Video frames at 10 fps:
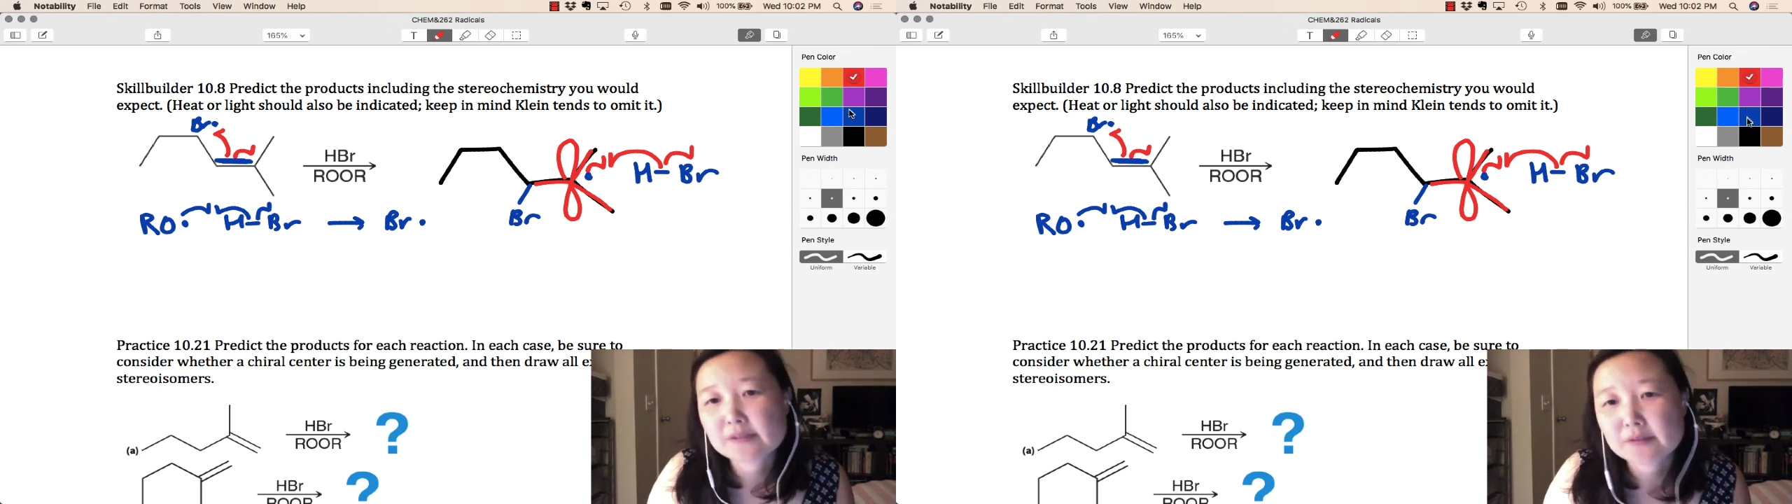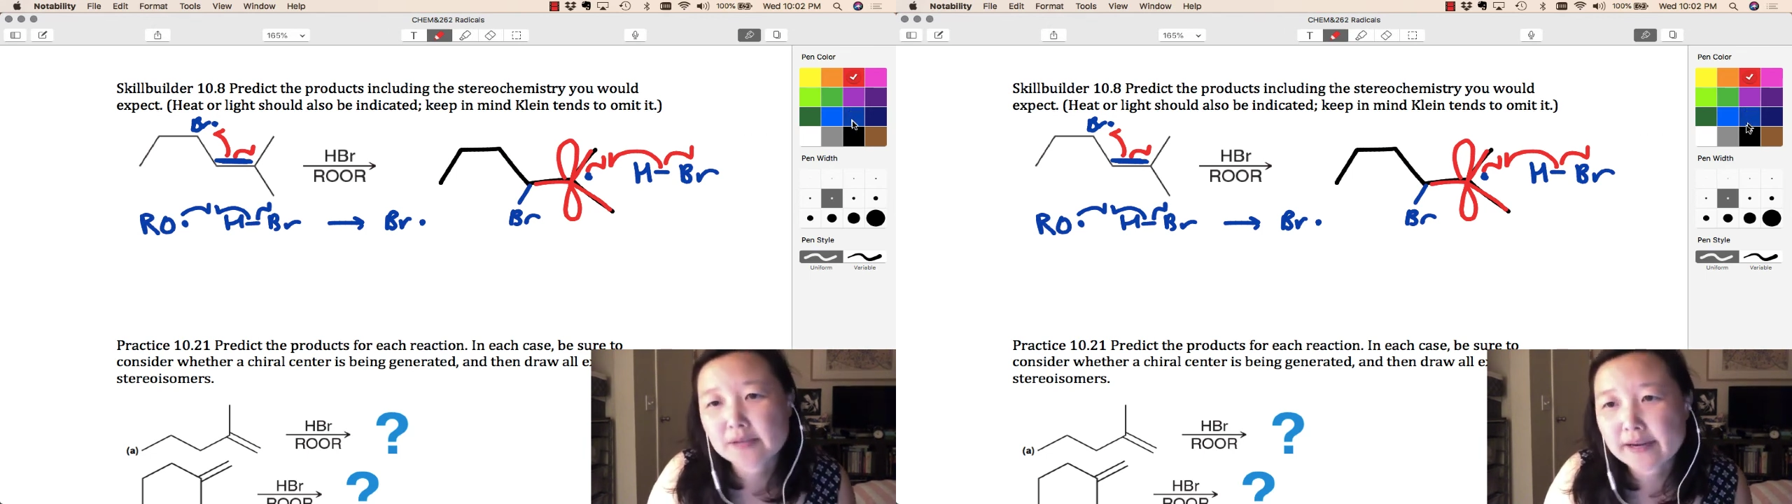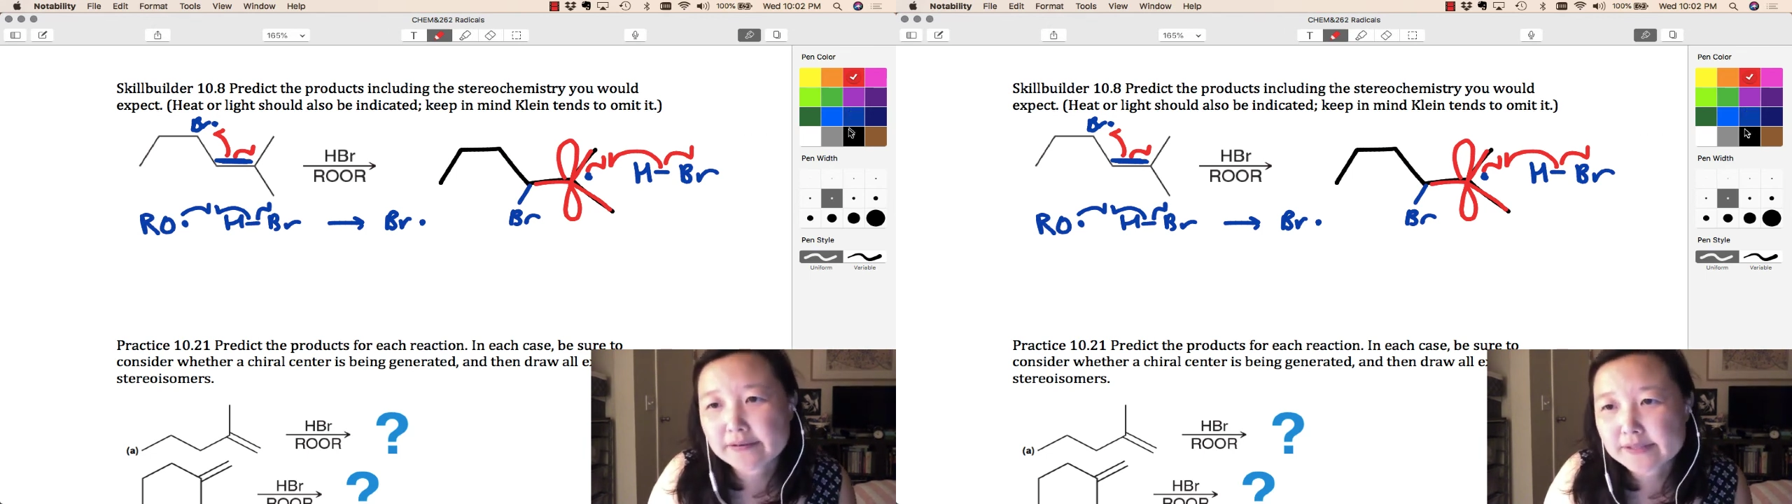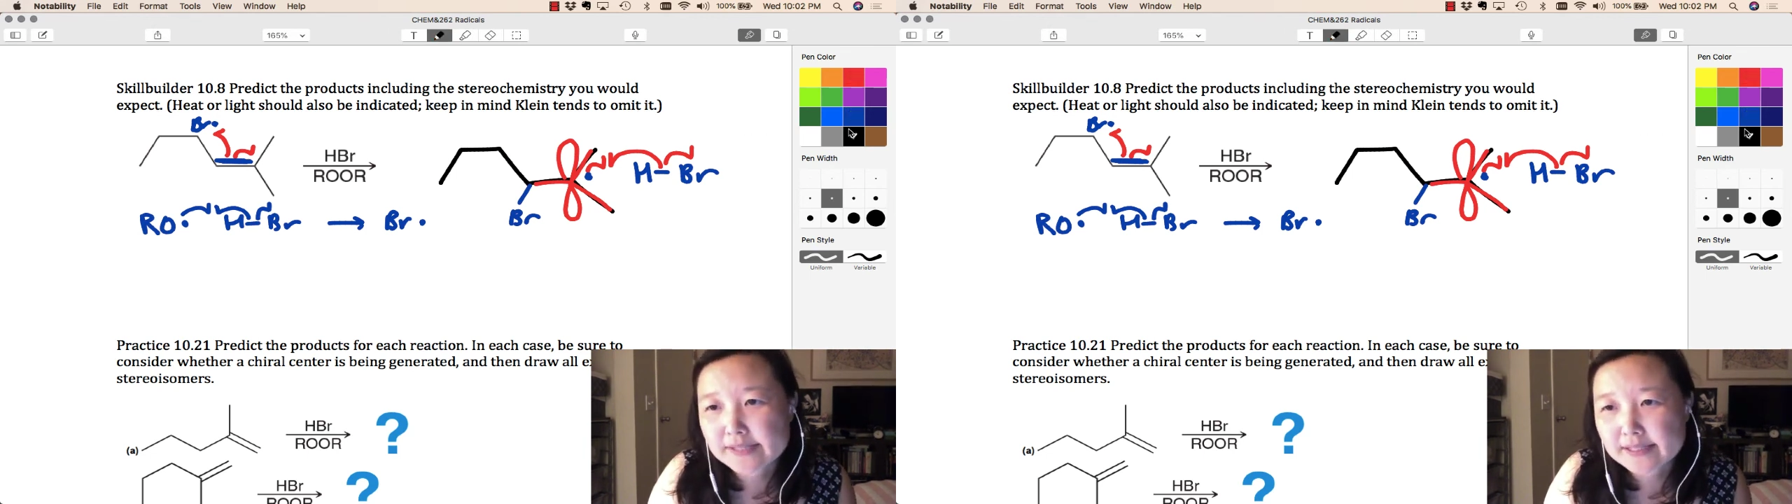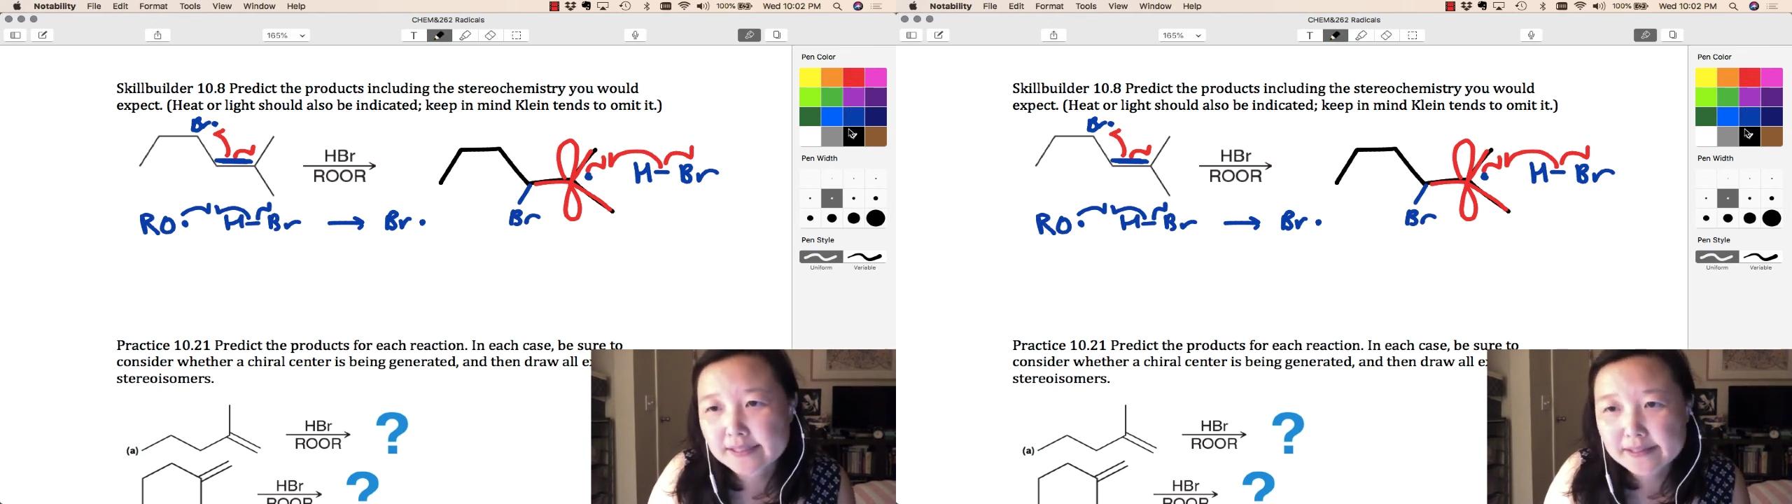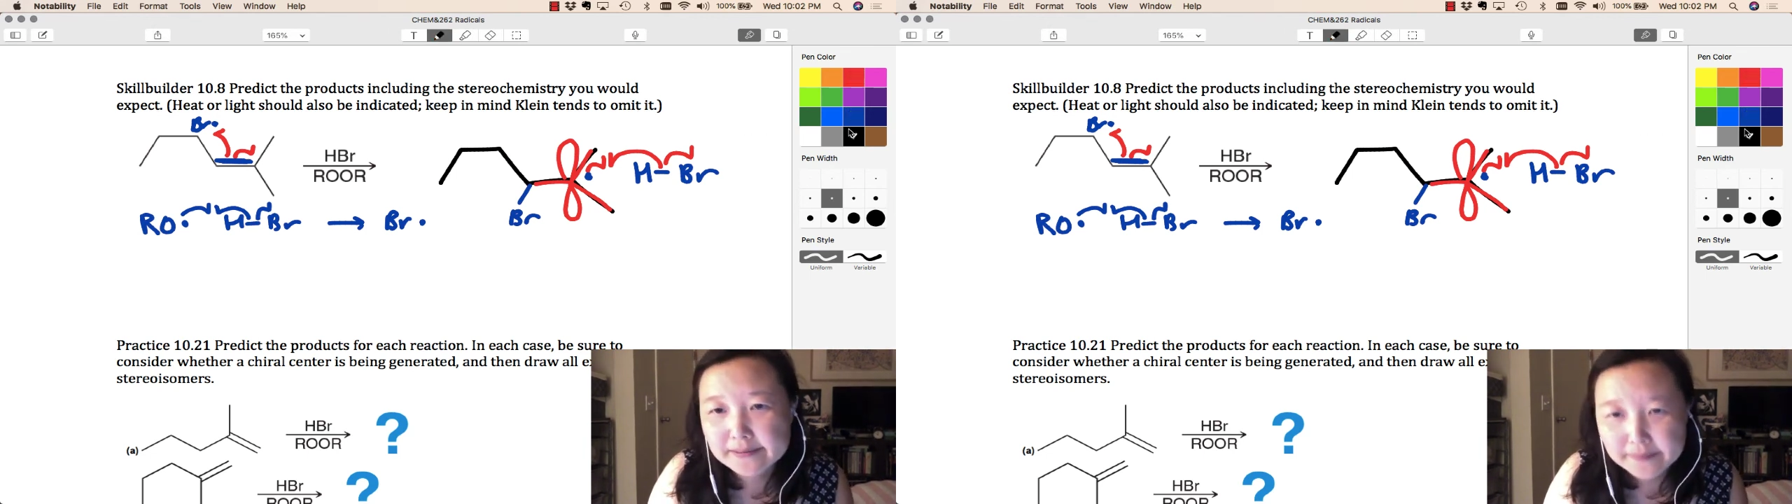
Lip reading: to a chiral center.